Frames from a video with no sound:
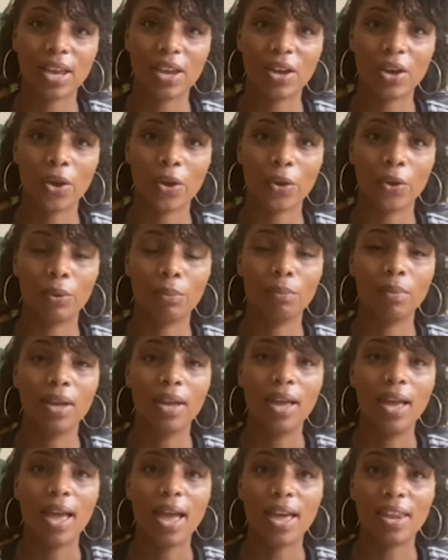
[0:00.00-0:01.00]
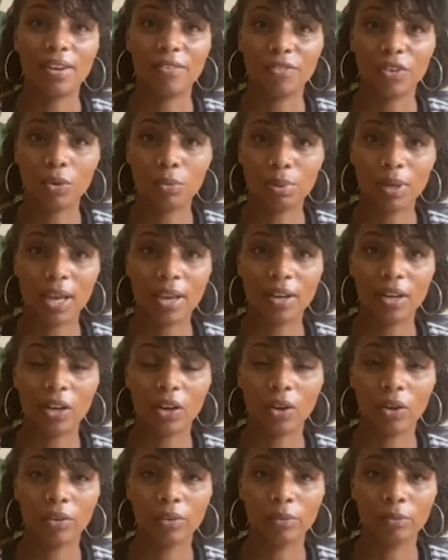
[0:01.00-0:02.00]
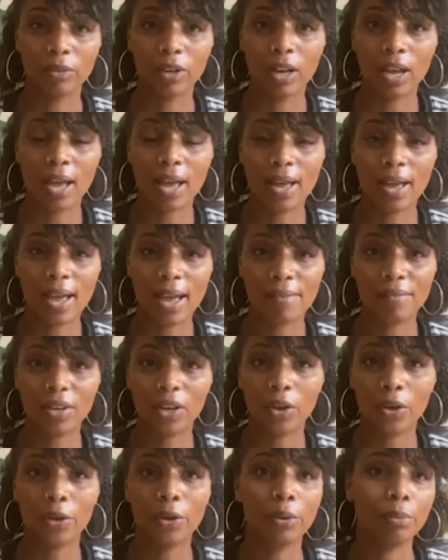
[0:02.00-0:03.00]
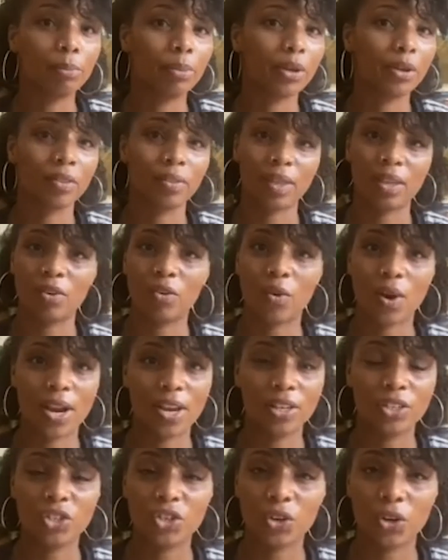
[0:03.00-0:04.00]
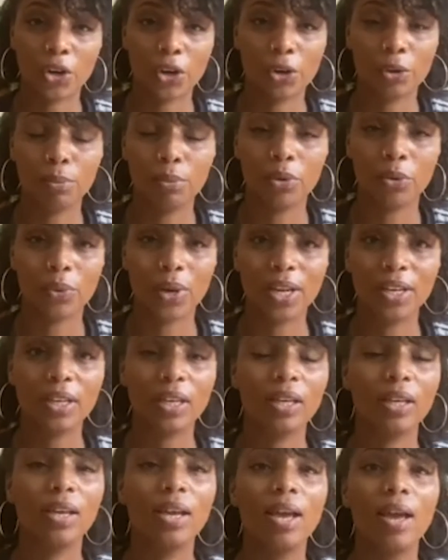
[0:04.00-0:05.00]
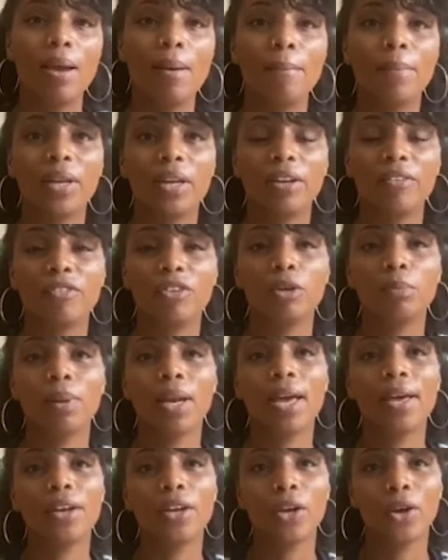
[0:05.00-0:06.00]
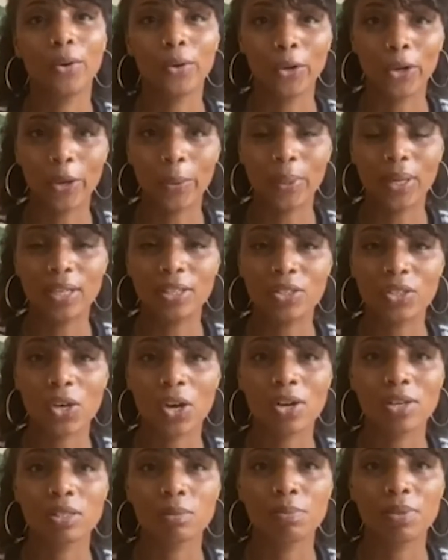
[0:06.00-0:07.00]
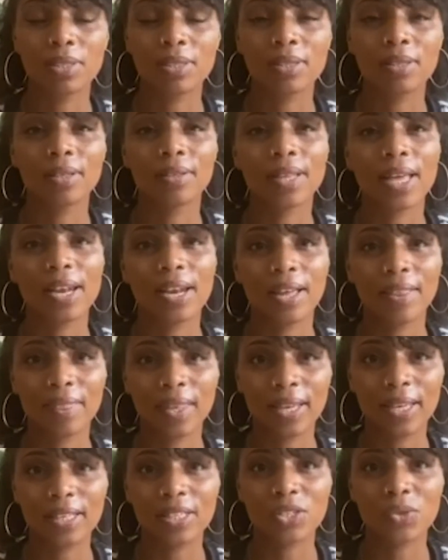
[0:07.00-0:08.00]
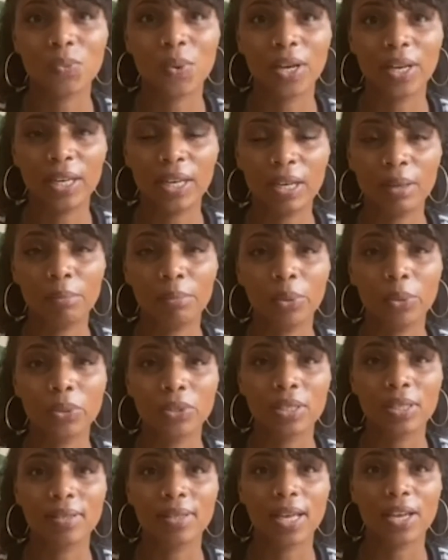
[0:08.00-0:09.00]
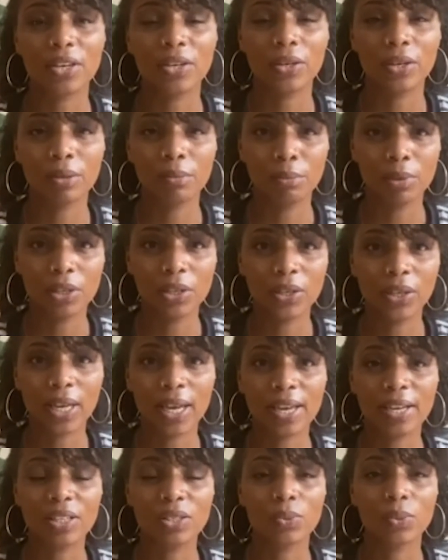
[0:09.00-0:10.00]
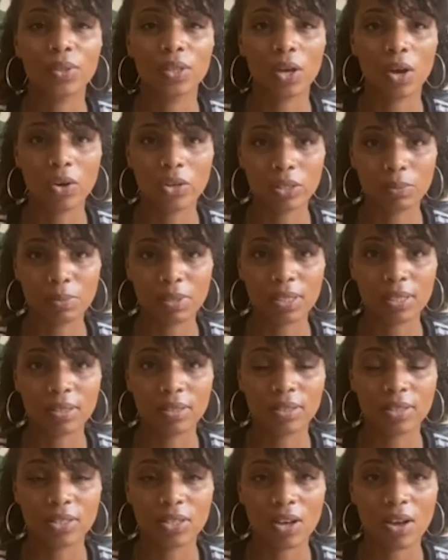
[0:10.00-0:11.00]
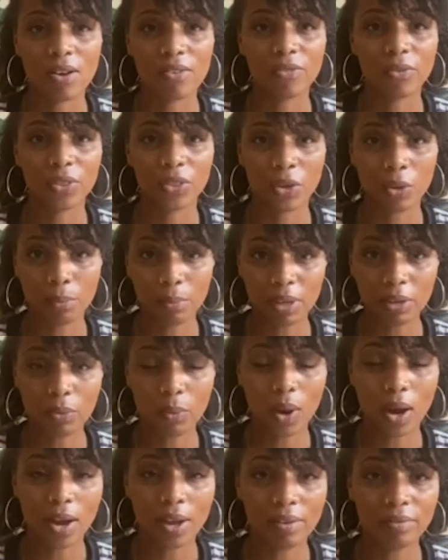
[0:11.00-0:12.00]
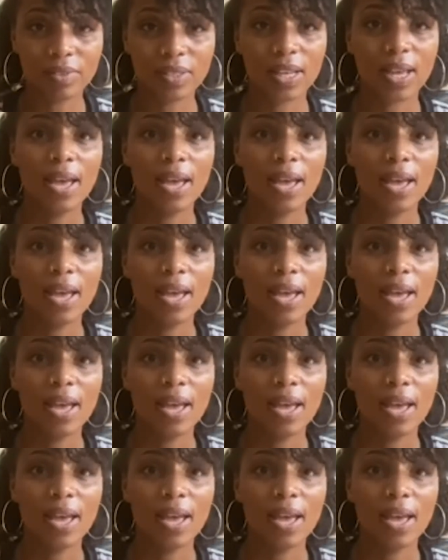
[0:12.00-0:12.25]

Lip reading: home, and if you're planning on having a home birth, then great, you're home already. But if you're planning on going into hospital, then I think it's really important that you communicate with the hospital staff, with your midwives,